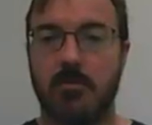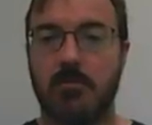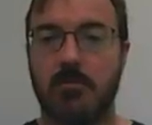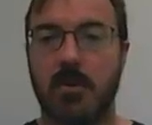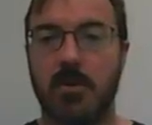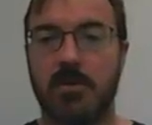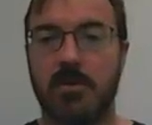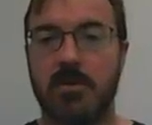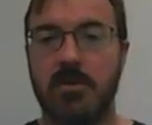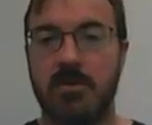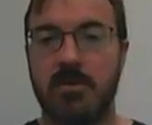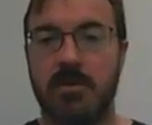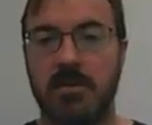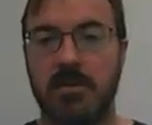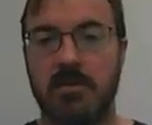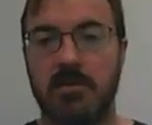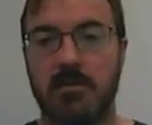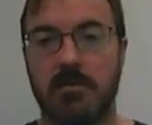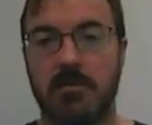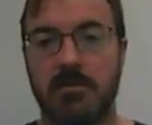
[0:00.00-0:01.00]
marked the
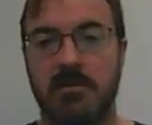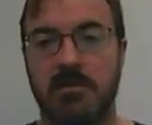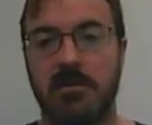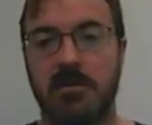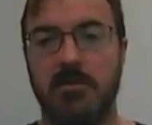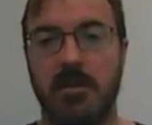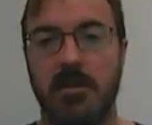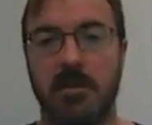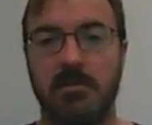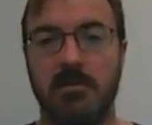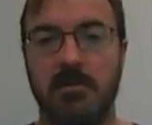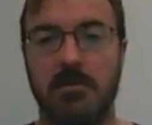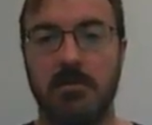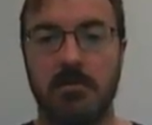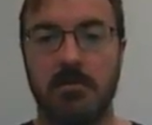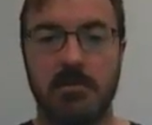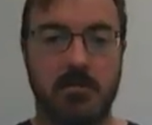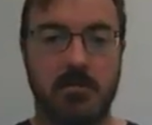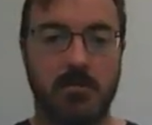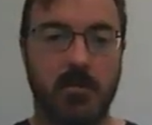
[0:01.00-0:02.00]
significant
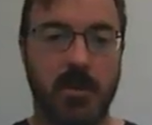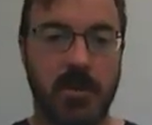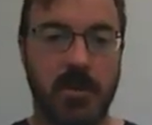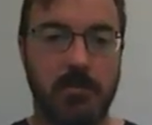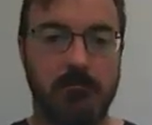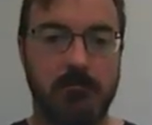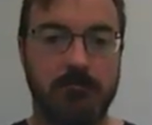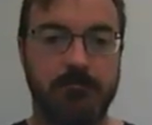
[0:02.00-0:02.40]
zeros in red.